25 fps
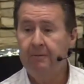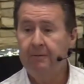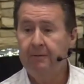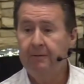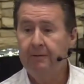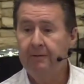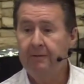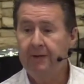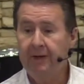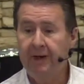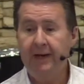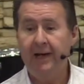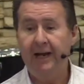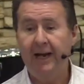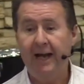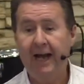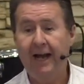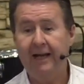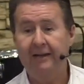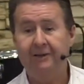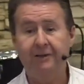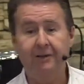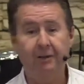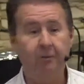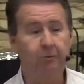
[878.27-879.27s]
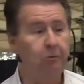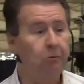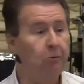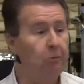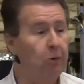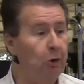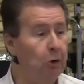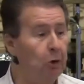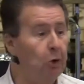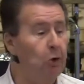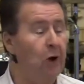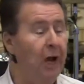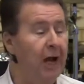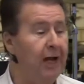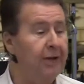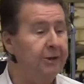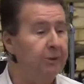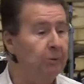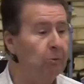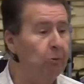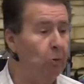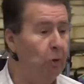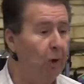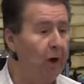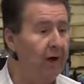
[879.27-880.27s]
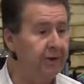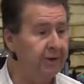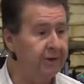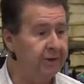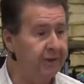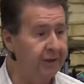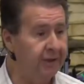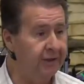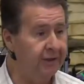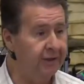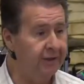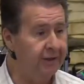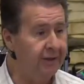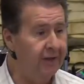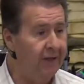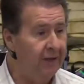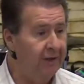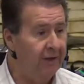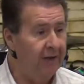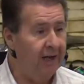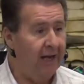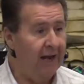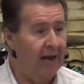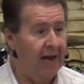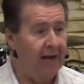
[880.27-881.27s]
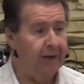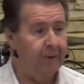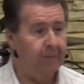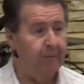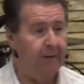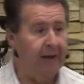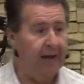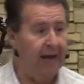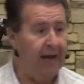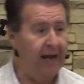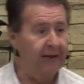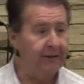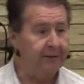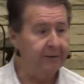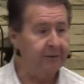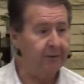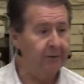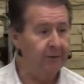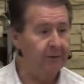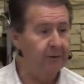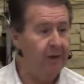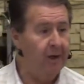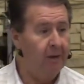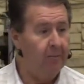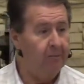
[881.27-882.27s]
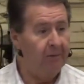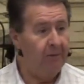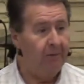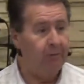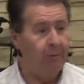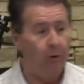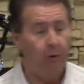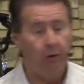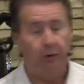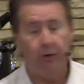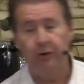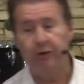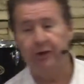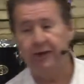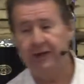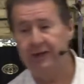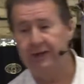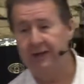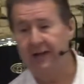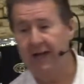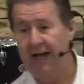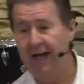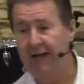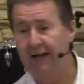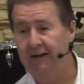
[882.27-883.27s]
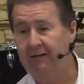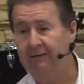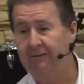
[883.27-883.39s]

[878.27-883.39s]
that you had some questions that had to be answered before you did that.